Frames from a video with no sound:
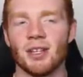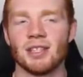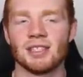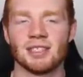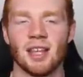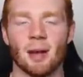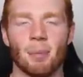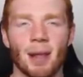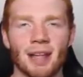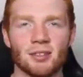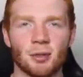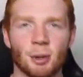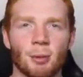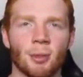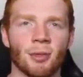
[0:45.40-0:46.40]
this is I play
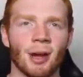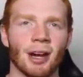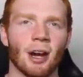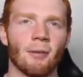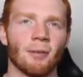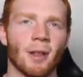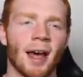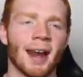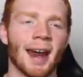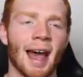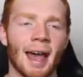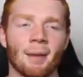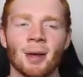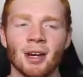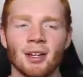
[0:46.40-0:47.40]
Triple Threat offline.
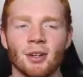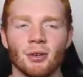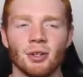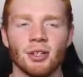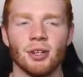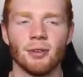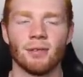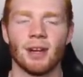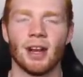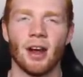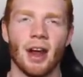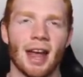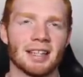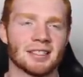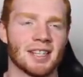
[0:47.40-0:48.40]
I am going to do a new video
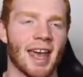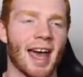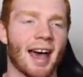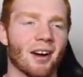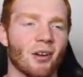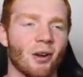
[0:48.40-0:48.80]
as to how